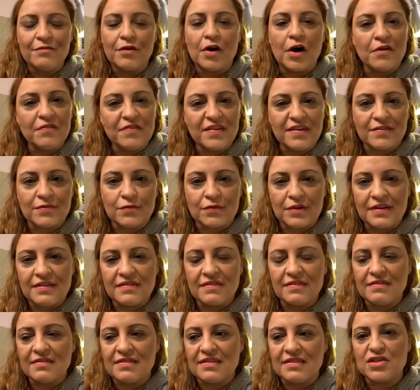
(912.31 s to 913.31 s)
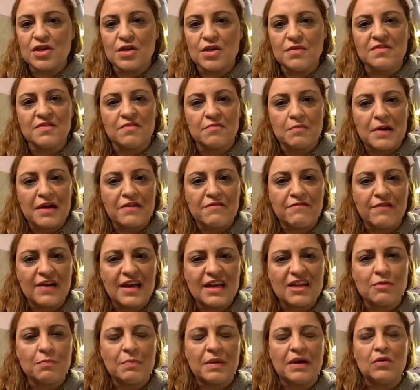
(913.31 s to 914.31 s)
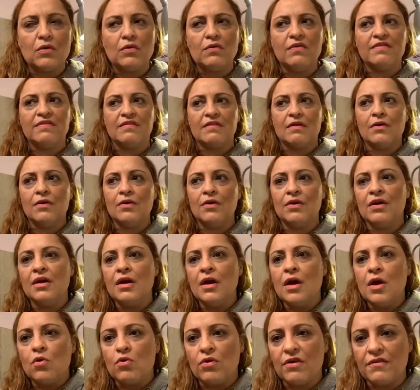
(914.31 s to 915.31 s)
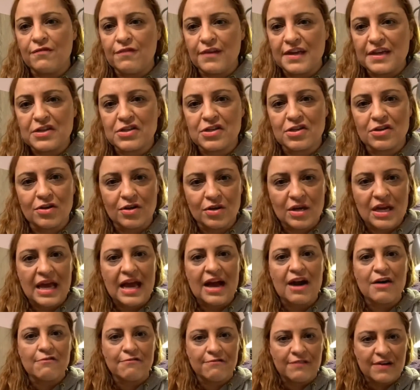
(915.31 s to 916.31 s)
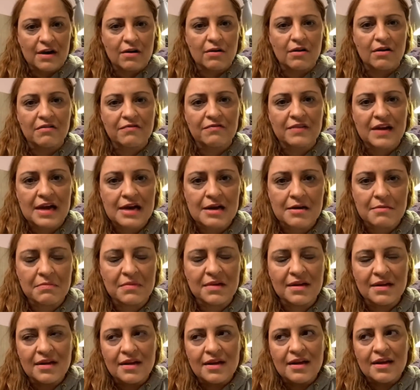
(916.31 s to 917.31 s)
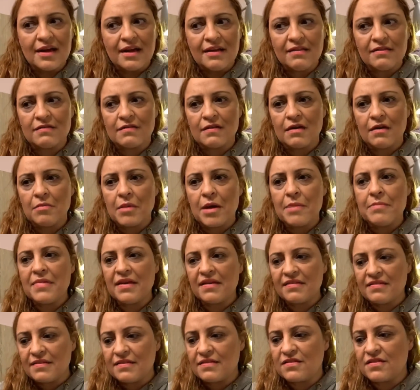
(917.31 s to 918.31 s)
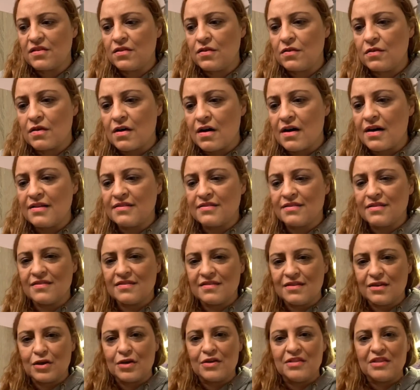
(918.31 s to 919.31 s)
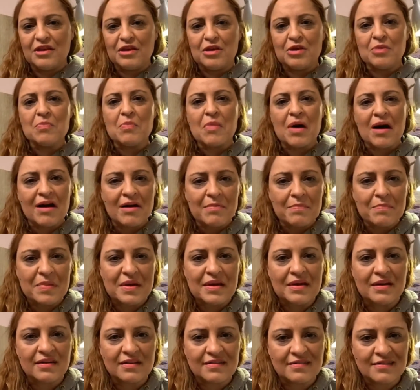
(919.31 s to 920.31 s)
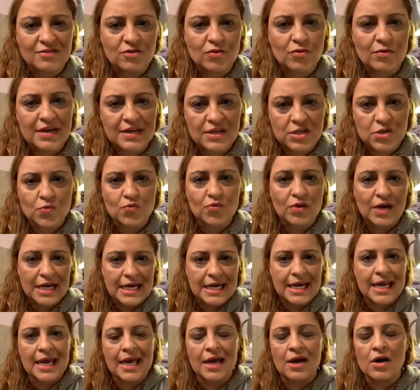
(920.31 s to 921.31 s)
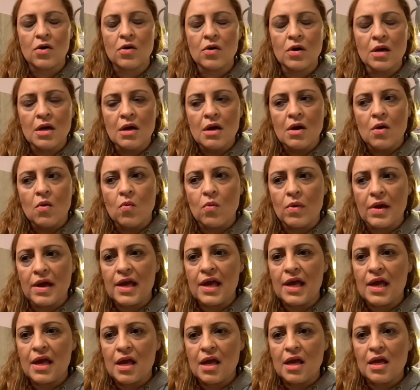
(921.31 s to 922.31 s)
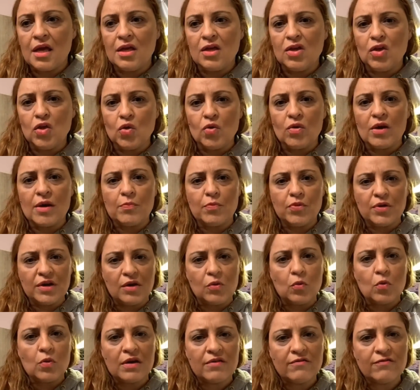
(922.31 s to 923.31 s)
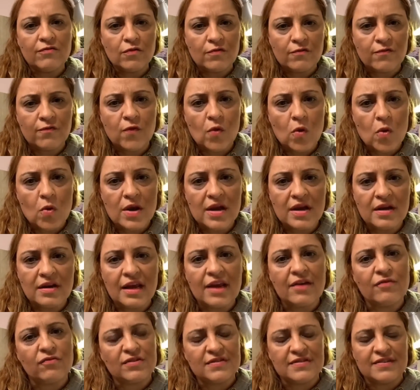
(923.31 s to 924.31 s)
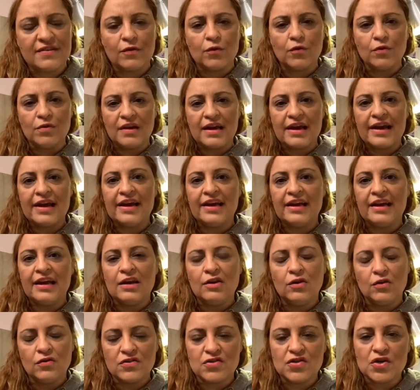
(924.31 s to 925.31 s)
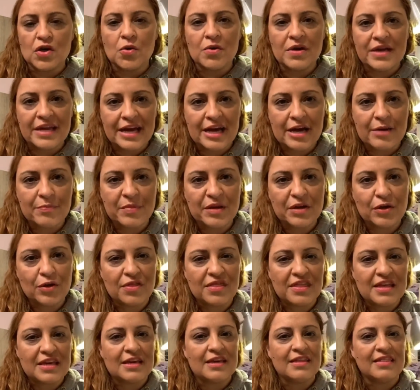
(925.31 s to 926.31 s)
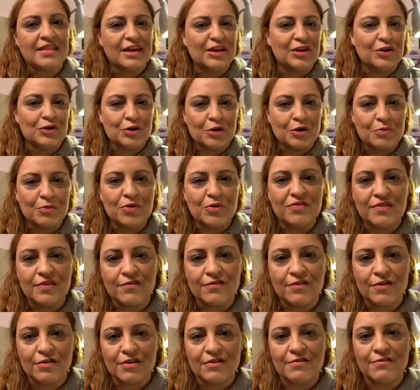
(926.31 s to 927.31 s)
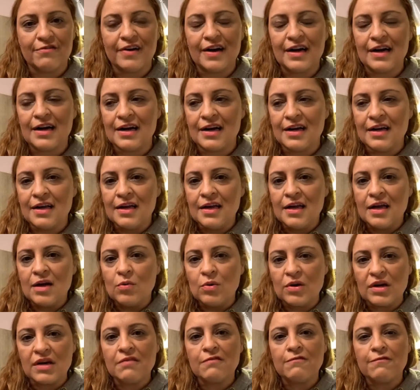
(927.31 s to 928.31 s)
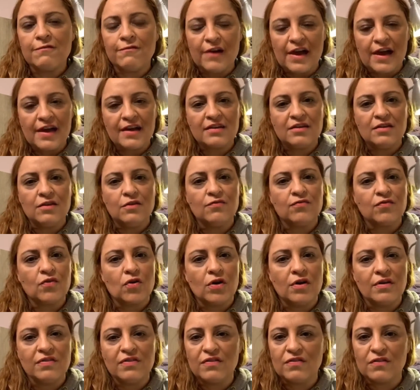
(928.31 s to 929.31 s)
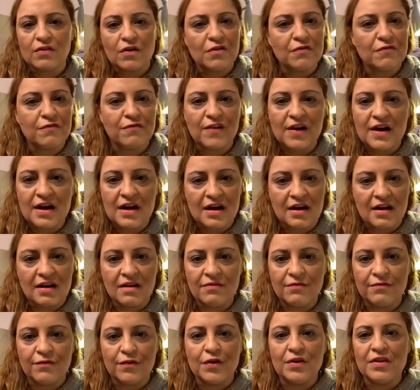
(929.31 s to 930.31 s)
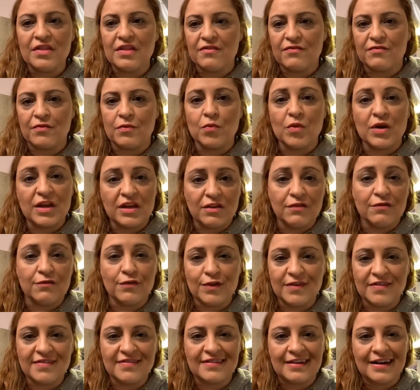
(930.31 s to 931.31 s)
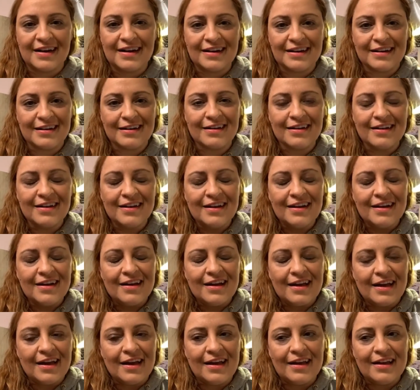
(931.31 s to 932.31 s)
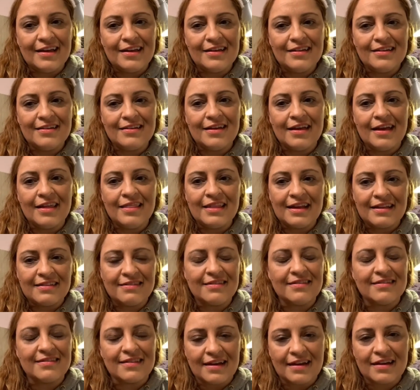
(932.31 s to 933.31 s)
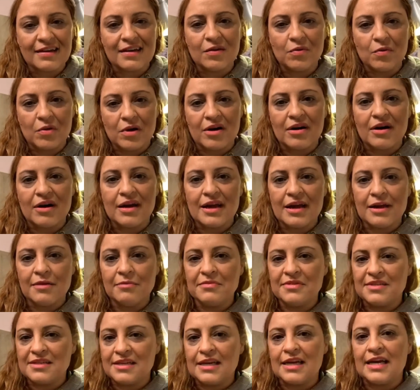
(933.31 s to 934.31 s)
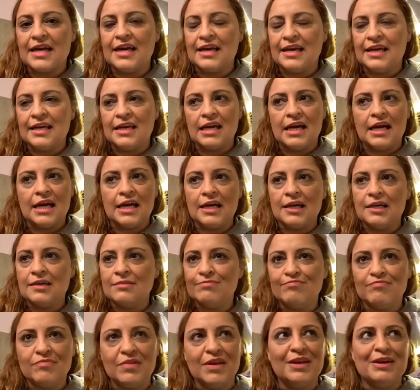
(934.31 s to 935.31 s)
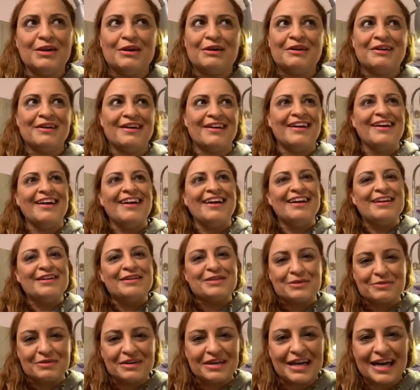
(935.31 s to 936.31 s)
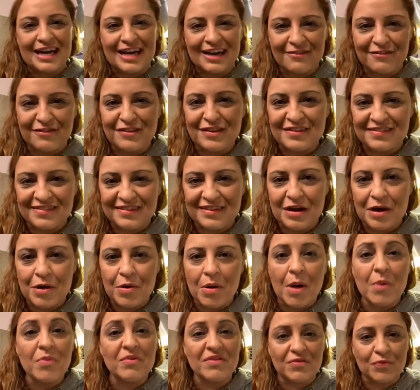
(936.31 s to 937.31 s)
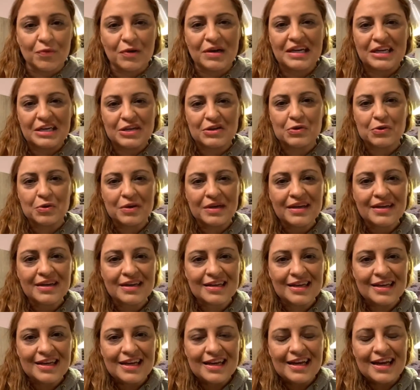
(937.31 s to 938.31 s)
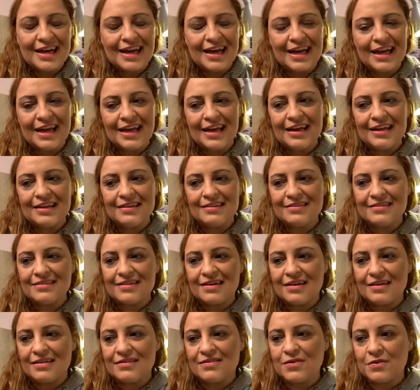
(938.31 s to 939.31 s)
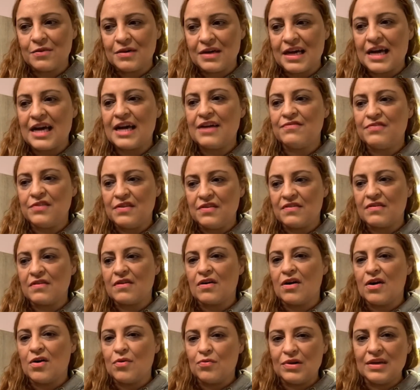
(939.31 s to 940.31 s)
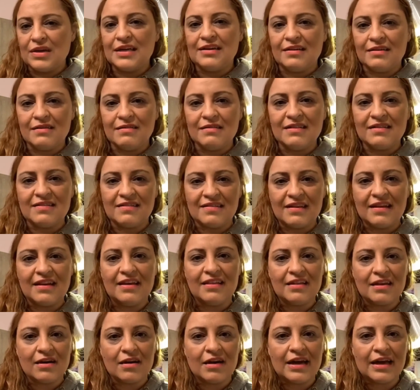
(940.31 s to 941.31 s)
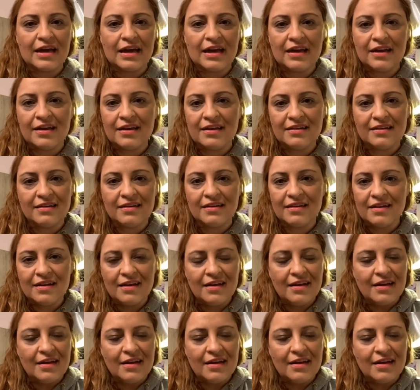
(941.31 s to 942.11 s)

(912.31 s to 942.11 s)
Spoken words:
for obvious reasons in terms of my faith, but also reflection on how far I've come. And so my message to you guys is, that you might be in a situation right now where you are putting one foot forward every single day and you're showing up and you're thinking that you're not moving very far, when in fact you've gone so far further from where you first started. And that's exactly where I am today. 2.5 years ago, I was ready to quit. And 2.5 years ago, I really didn't see that I had